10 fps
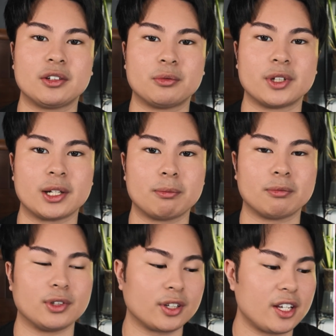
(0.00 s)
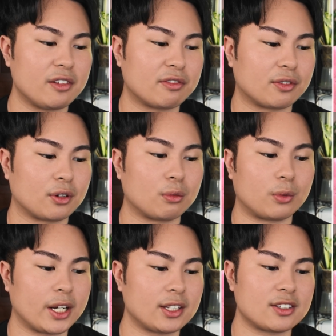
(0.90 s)
when I'm looking for
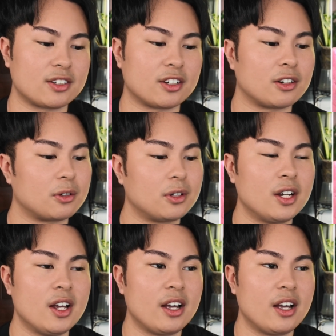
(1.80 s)
white snow,